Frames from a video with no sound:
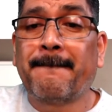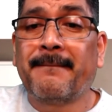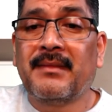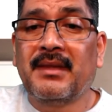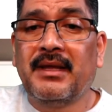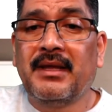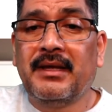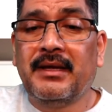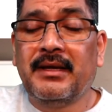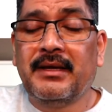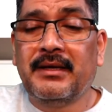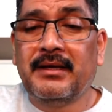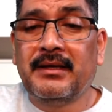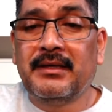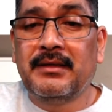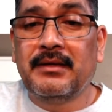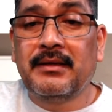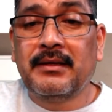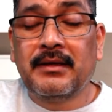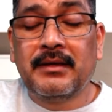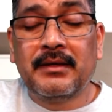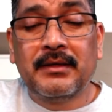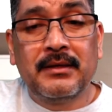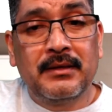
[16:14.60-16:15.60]
and
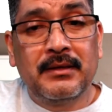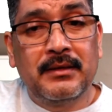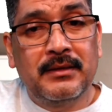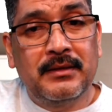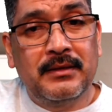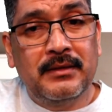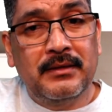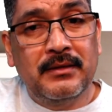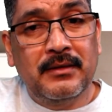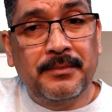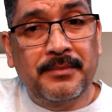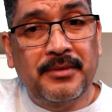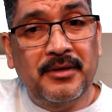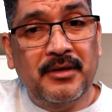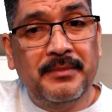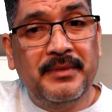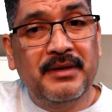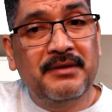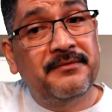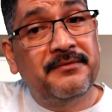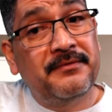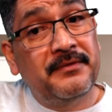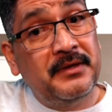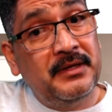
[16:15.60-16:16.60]
the
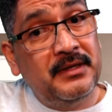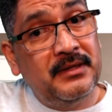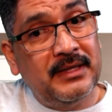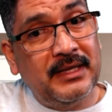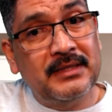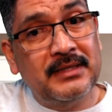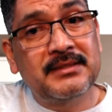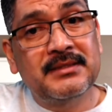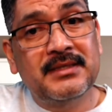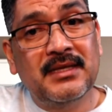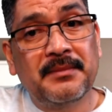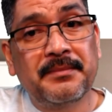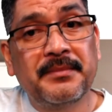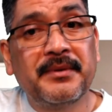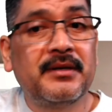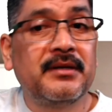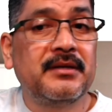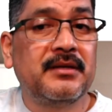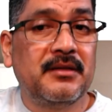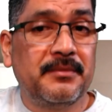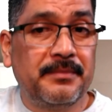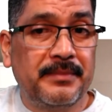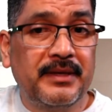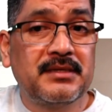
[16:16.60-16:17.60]
permit fee, that's separate.
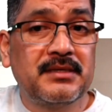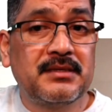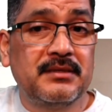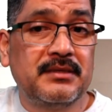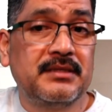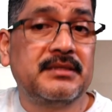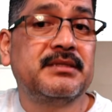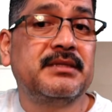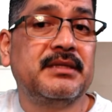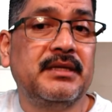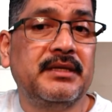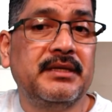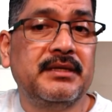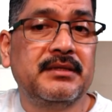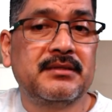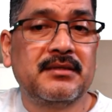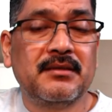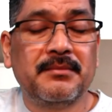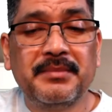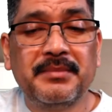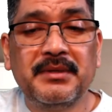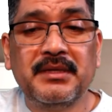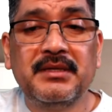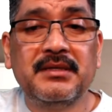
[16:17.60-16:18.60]
It depends on the city.
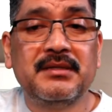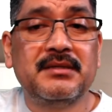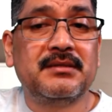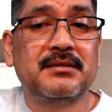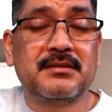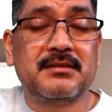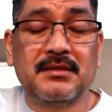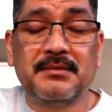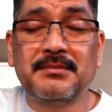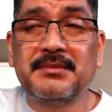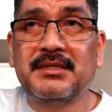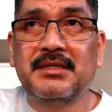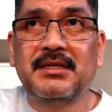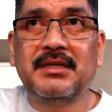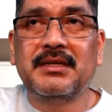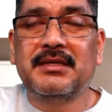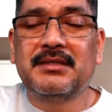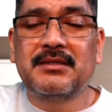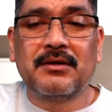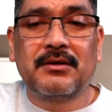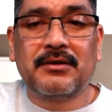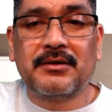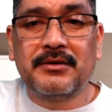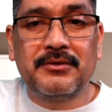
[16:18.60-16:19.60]
Some cities
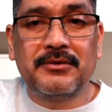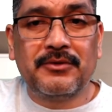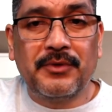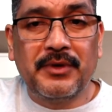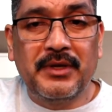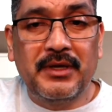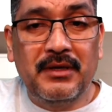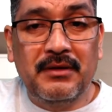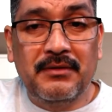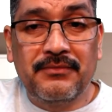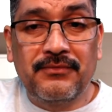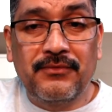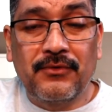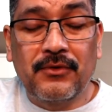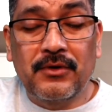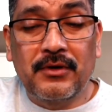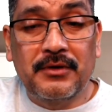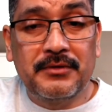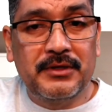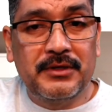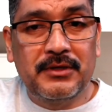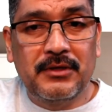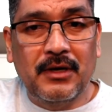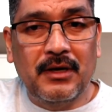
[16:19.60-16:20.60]
are
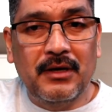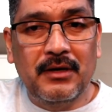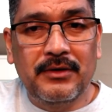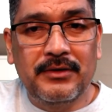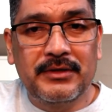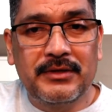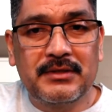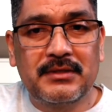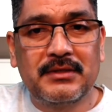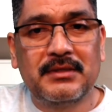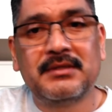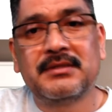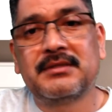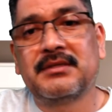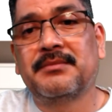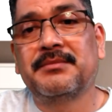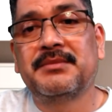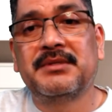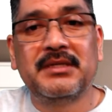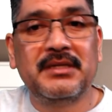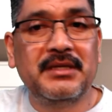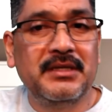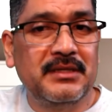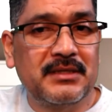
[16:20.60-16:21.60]
$300-400, and some
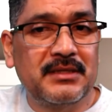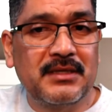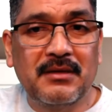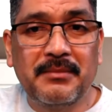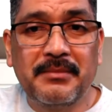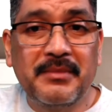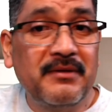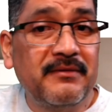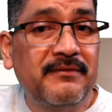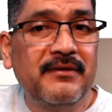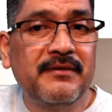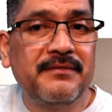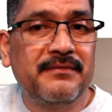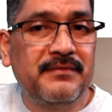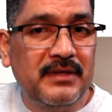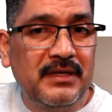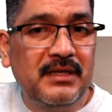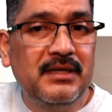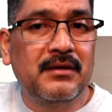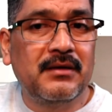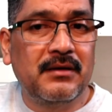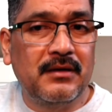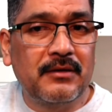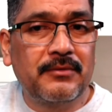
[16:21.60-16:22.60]
cities can be
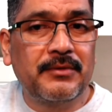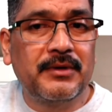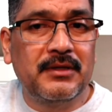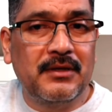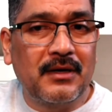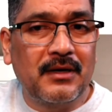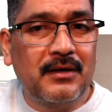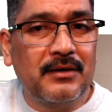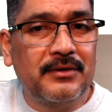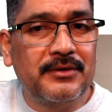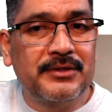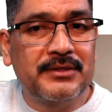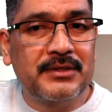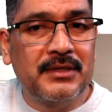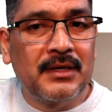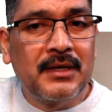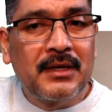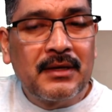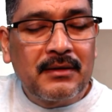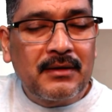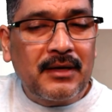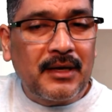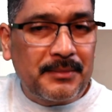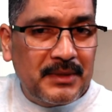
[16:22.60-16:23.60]
$1,500.
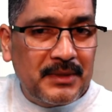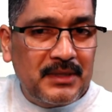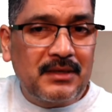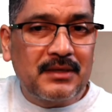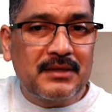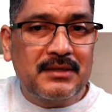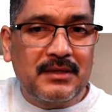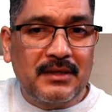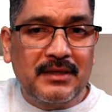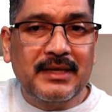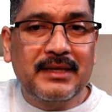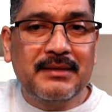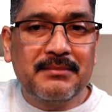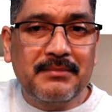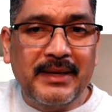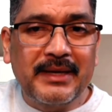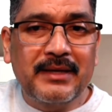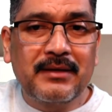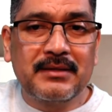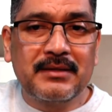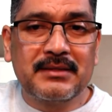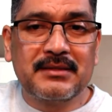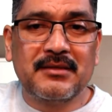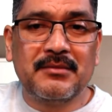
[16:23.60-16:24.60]
I'm gonna let my
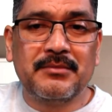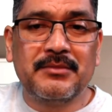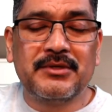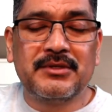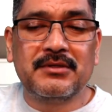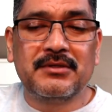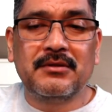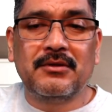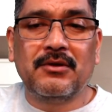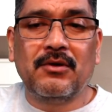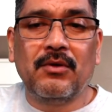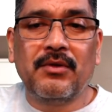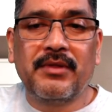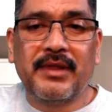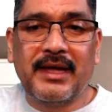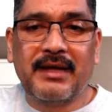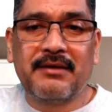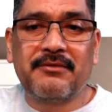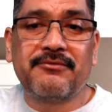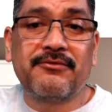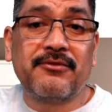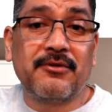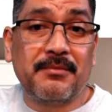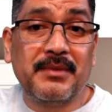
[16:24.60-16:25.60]
customers know that
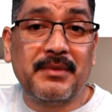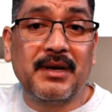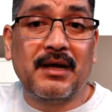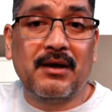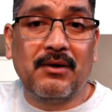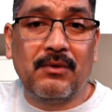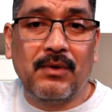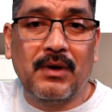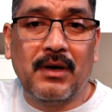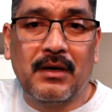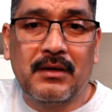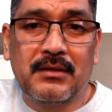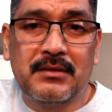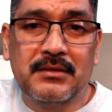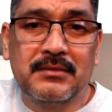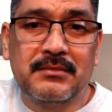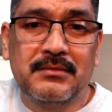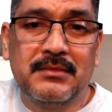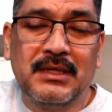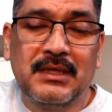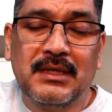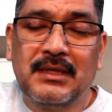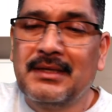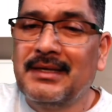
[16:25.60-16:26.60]
from now on.
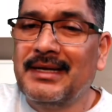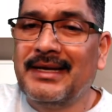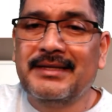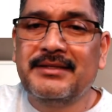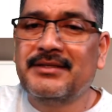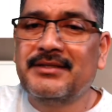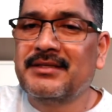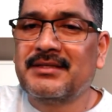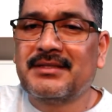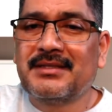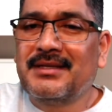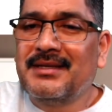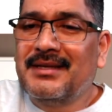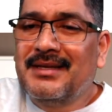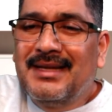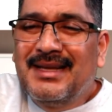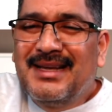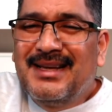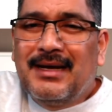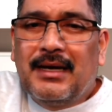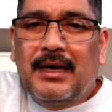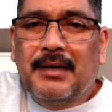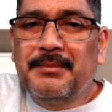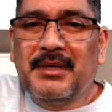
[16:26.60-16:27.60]
I just
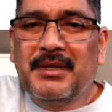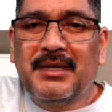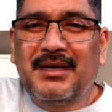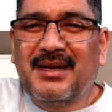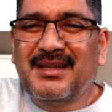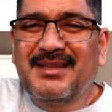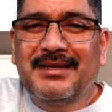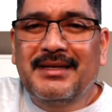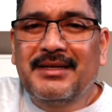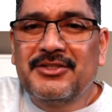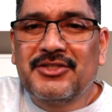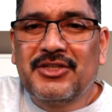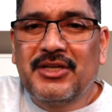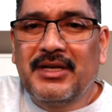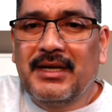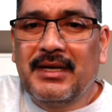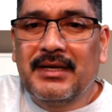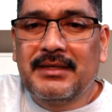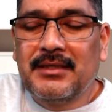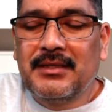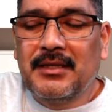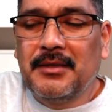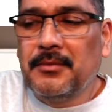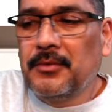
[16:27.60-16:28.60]
I'm not gonna take a
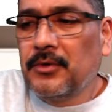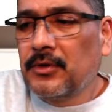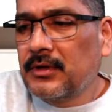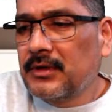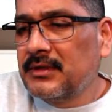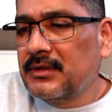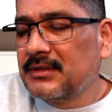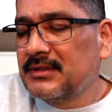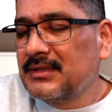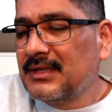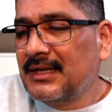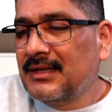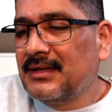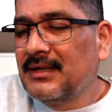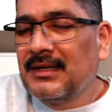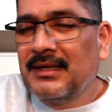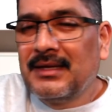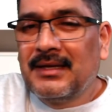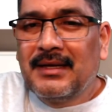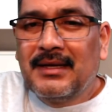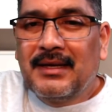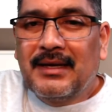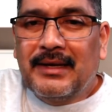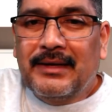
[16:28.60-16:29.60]
chance anymore because
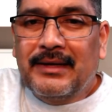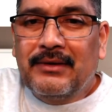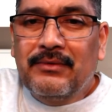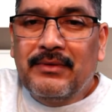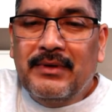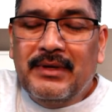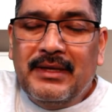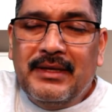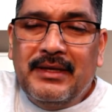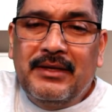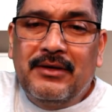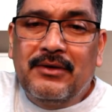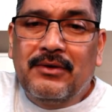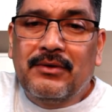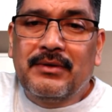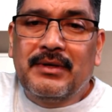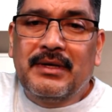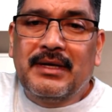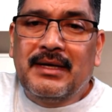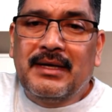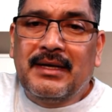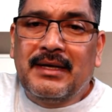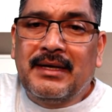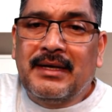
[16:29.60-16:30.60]
I don't,
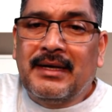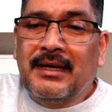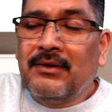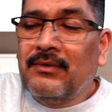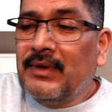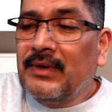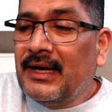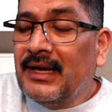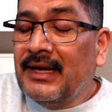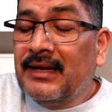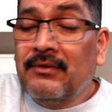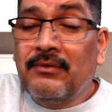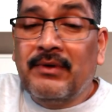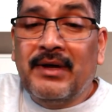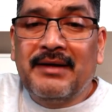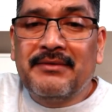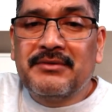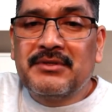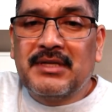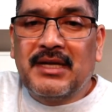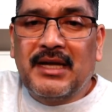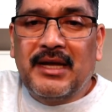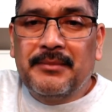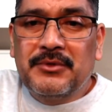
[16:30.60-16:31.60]
I don't have
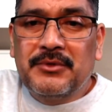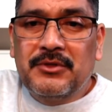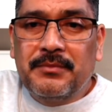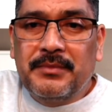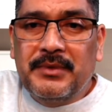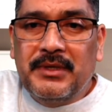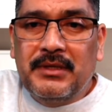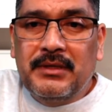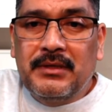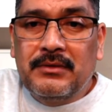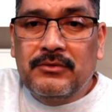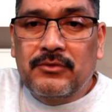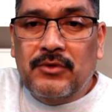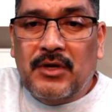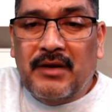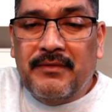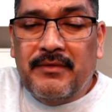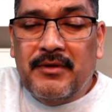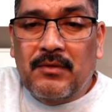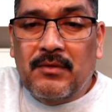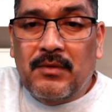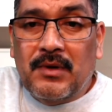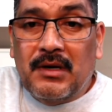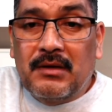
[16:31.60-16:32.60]
time to be
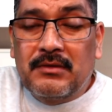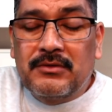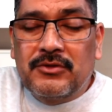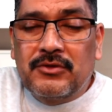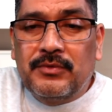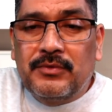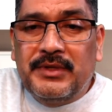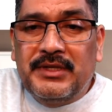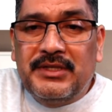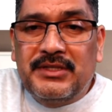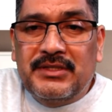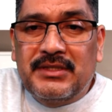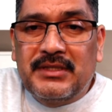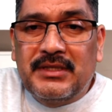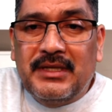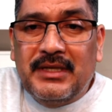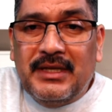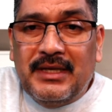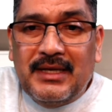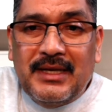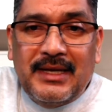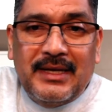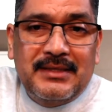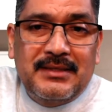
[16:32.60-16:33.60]
driving around to each
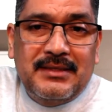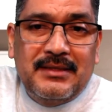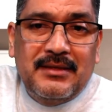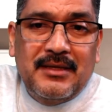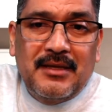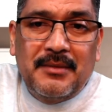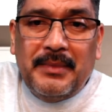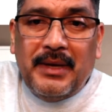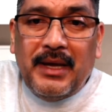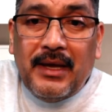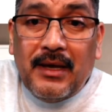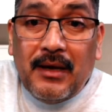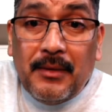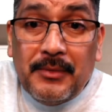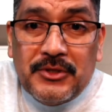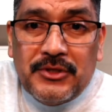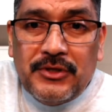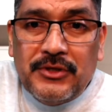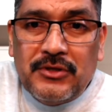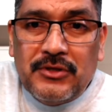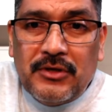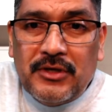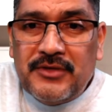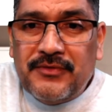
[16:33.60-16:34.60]
city and asking them, hey, how much do
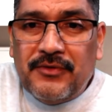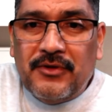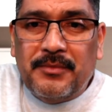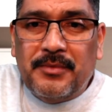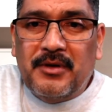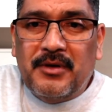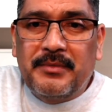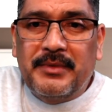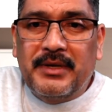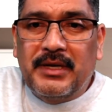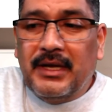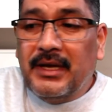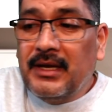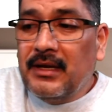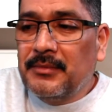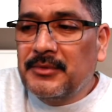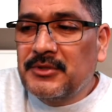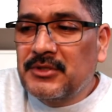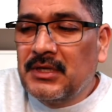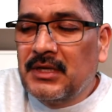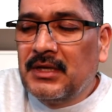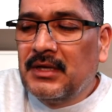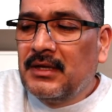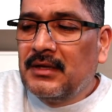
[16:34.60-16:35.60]
you charge for the permit? Hey, how much?
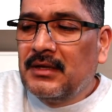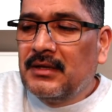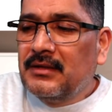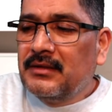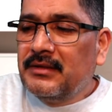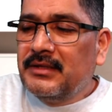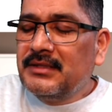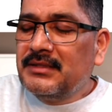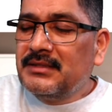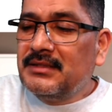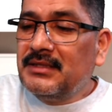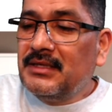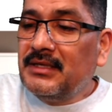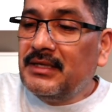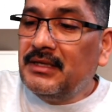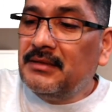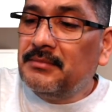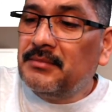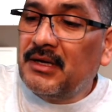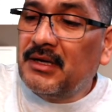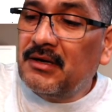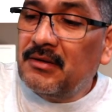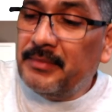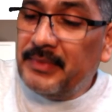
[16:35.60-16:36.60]
This city,
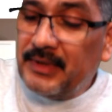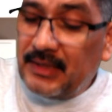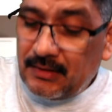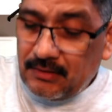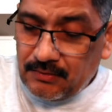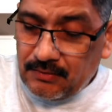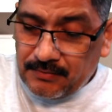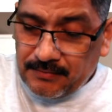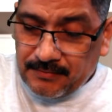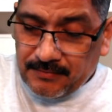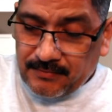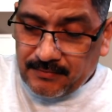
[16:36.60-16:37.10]
Montebello,